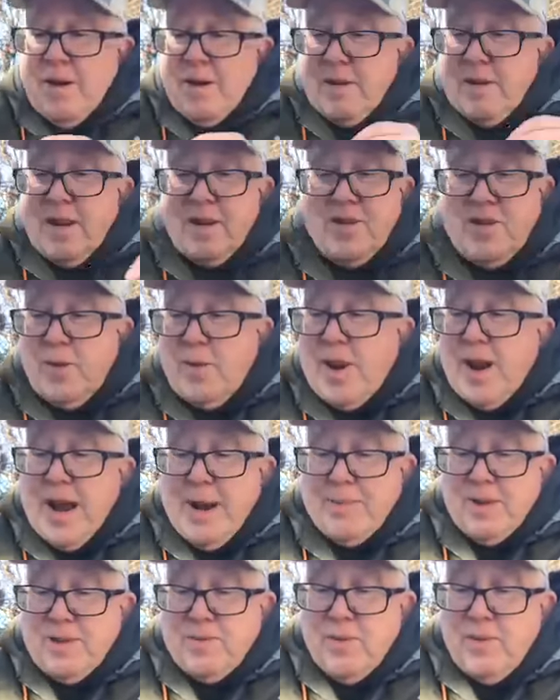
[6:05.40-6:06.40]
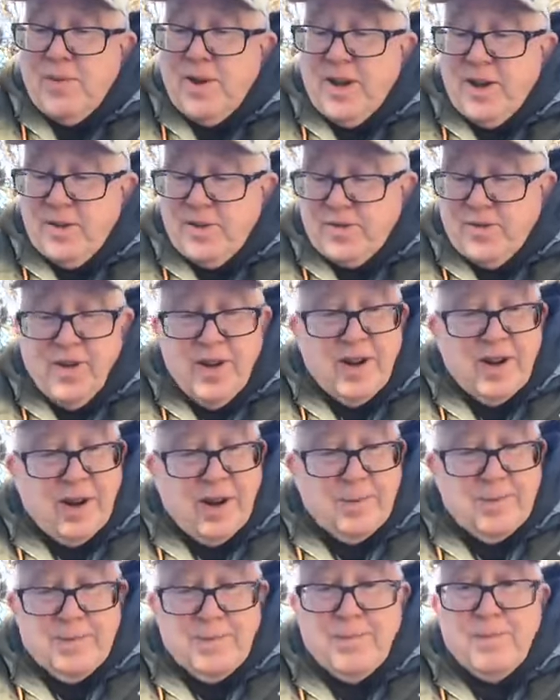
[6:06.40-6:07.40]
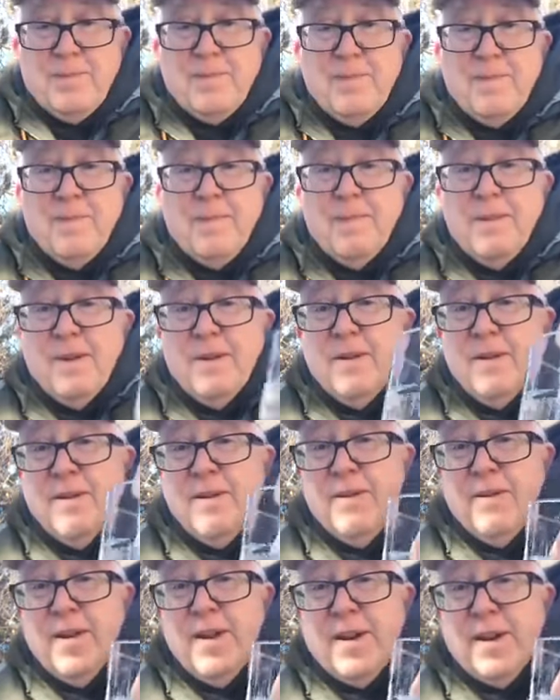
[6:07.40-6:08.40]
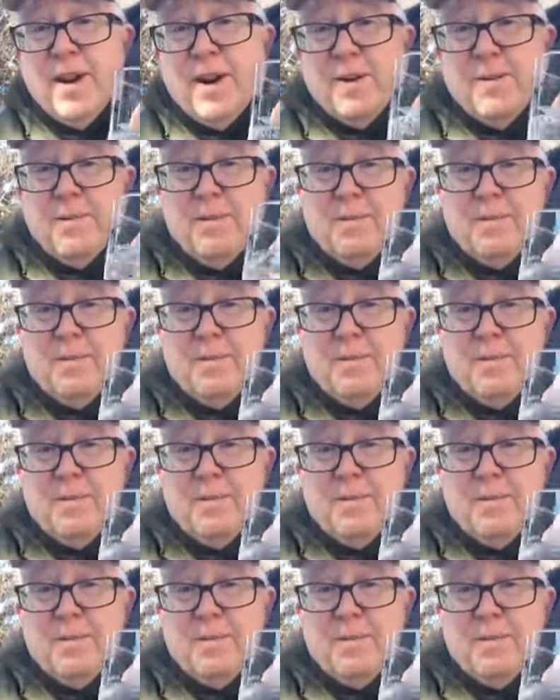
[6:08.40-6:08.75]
Let's see what happens when we use vinegar. Vinegar.